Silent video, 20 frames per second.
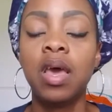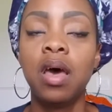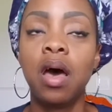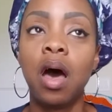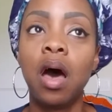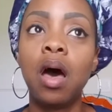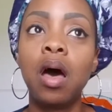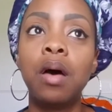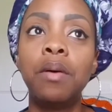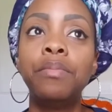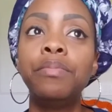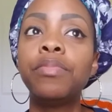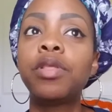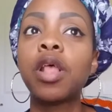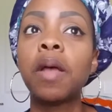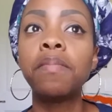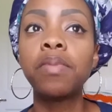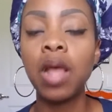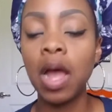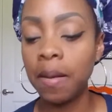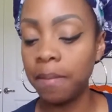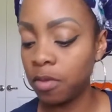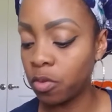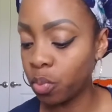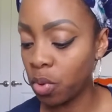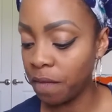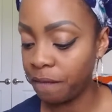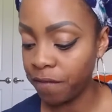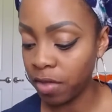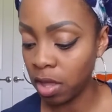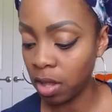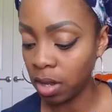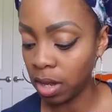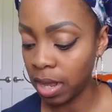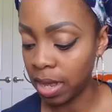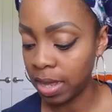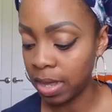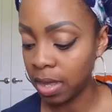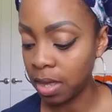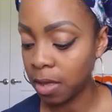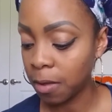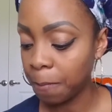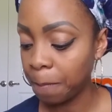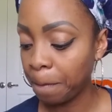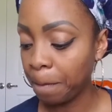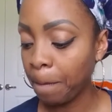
Um, sometimes we feel like